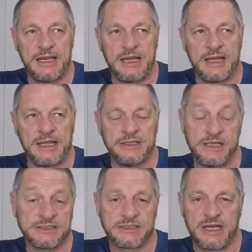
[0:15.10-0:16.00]

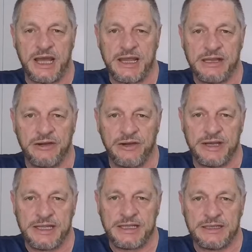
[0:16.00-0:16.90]
Yesterday,
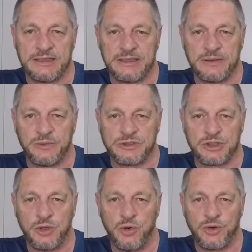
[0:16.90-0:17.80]
I was
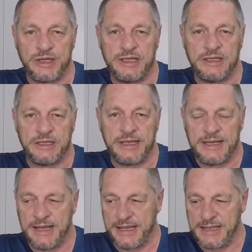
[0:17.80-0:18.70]
caught in
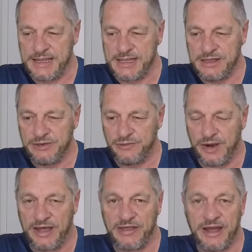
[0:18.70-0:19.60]
a
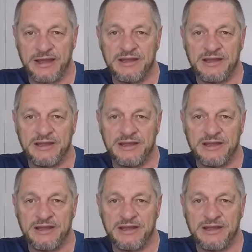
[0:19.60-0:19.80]
rather